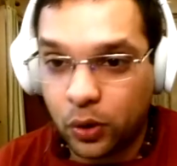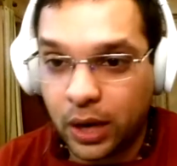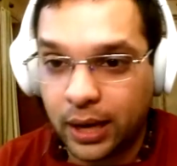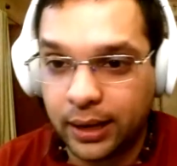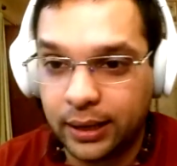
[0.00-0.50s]

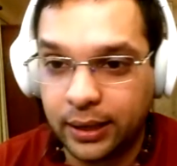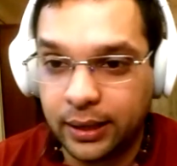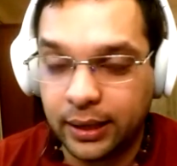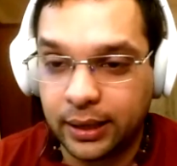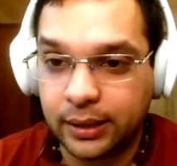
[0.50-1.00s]
Goa in
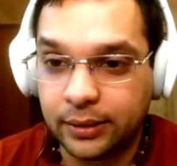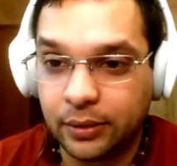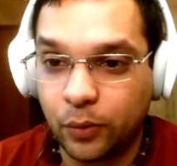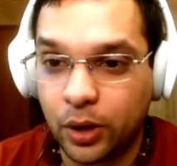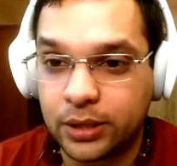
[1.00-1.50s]
India
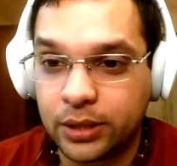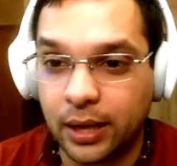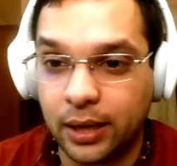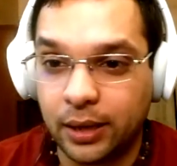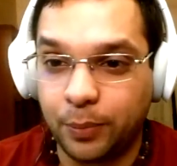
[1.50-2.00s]
was
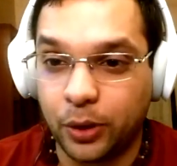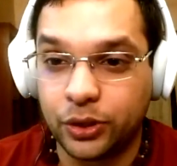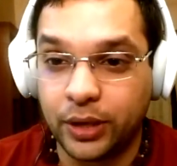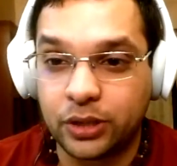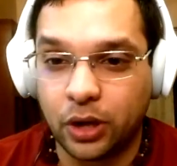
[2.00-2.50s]
a
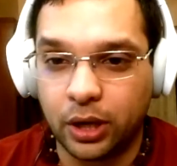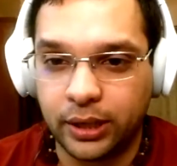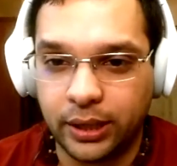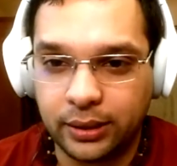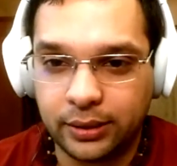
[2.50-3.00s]
Portuguese colony,
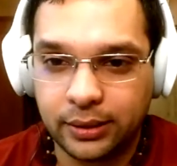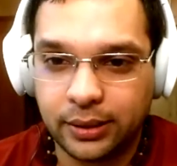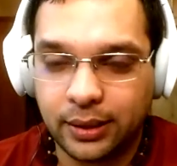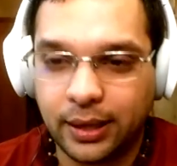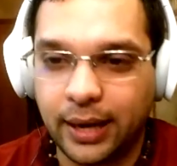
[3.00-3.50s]

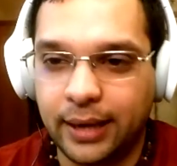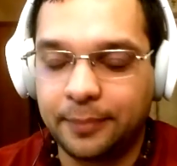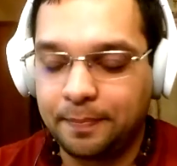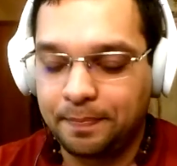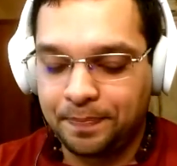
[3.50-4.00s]
right?
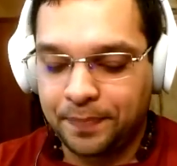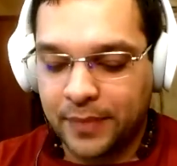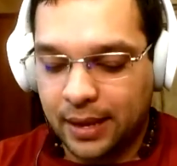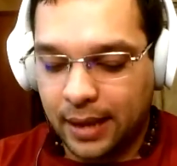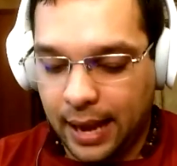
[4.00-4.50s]

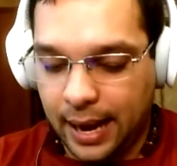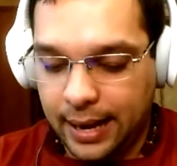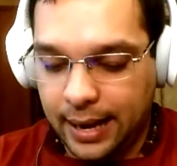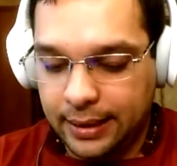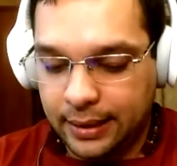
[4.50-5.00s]

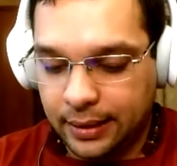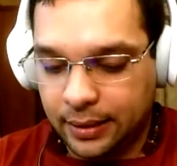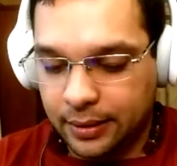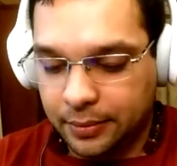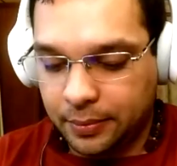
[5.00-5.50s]
And
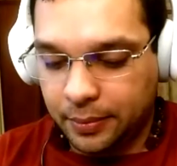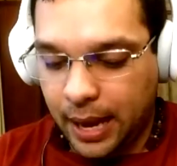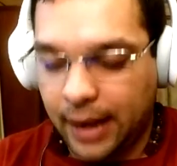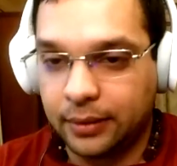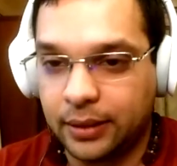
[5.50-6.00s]

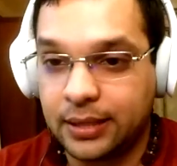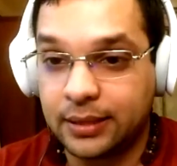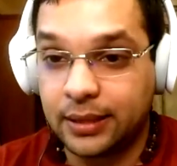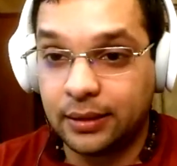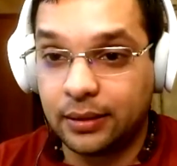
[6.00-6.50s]
this is
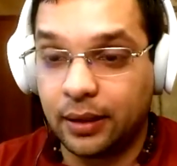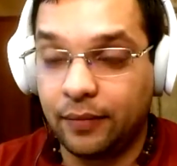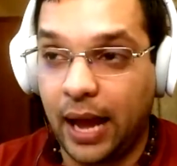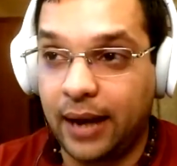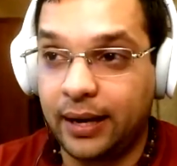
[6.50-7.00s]
in
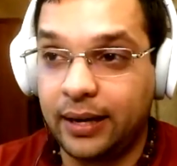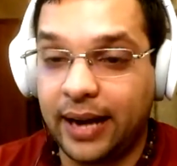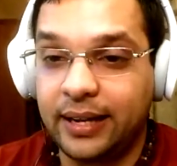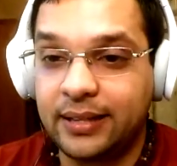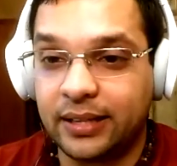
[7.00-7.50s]

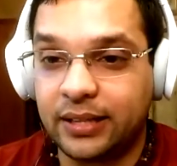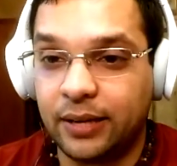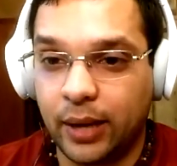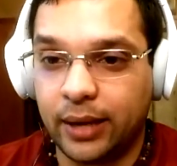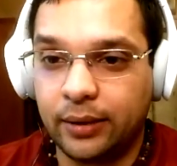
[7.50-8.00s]

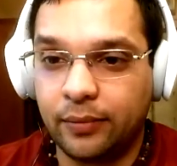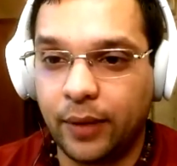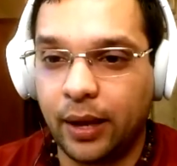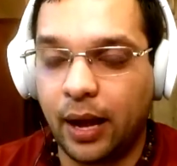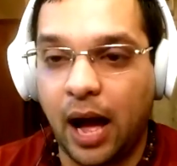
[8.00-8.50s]
1961,
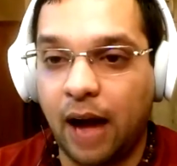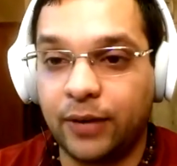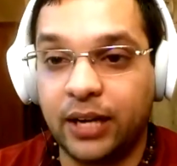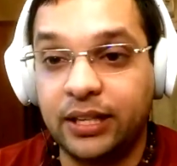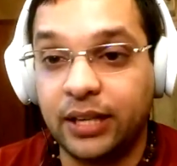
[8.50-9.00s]

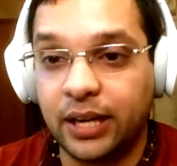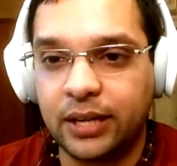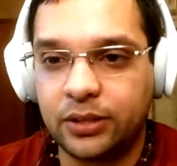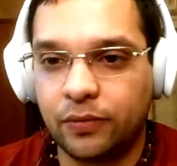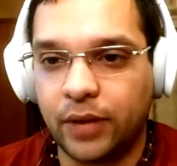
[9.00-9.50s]
after
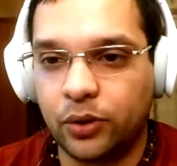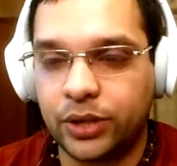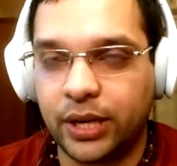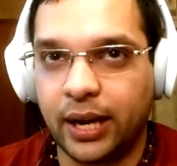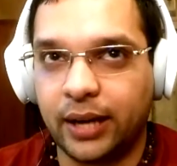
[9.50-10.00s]
years of
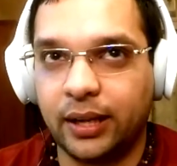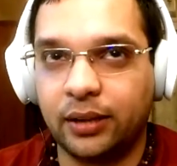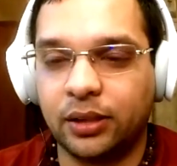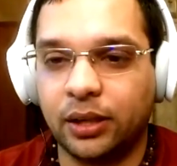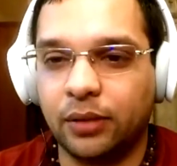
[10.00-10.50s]
negotiating, I think
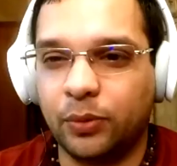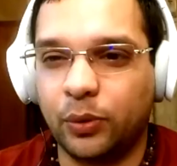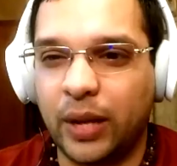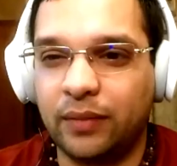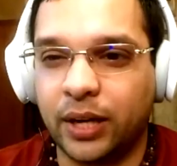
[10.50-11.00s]

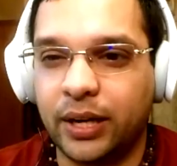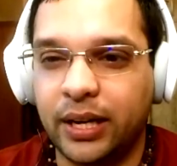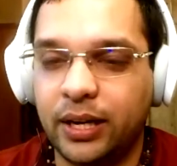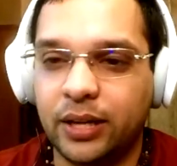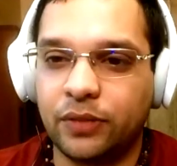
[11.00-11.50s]
12,
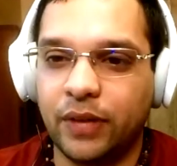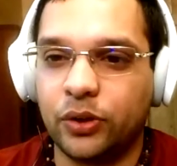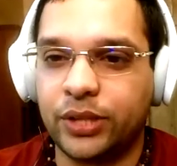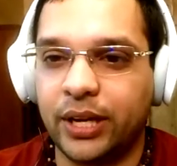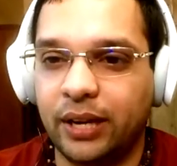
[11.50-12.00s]
13 years of
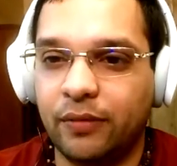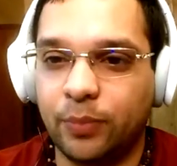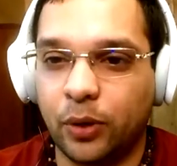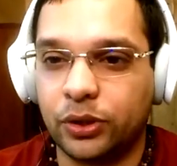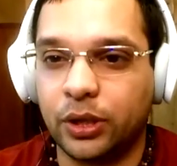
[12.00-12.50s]
negotiating with
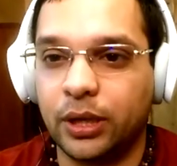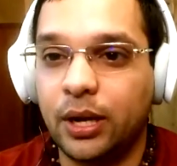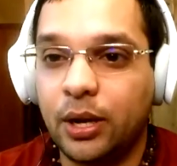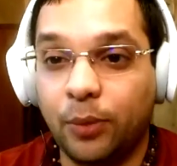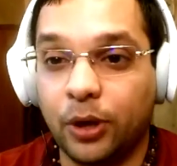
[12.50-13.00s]
Portugal,
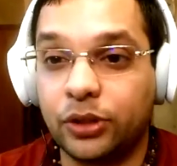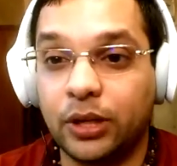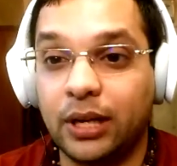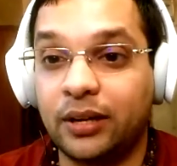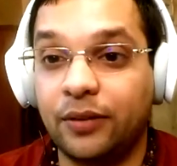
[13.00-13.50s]

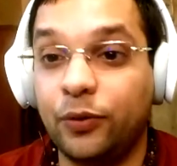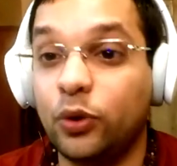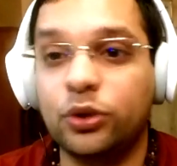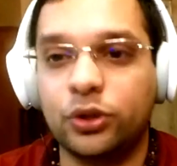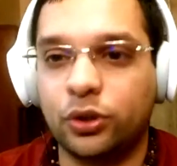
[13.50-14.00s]
Portugal
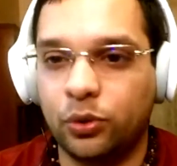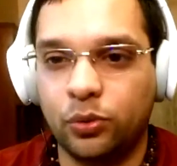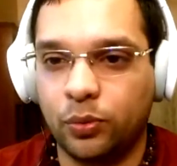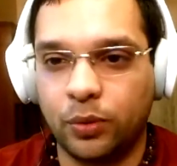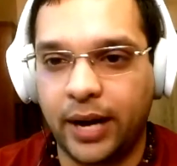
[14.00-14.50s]
refused to
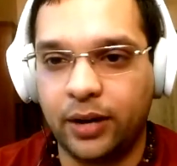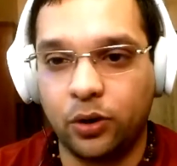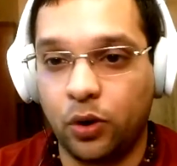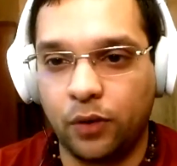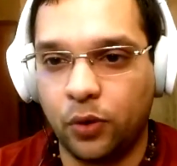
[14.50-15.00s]
let
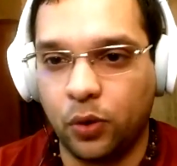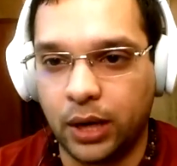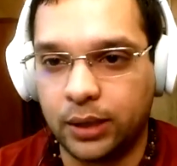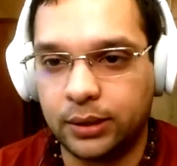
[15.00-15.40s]
go of Goa.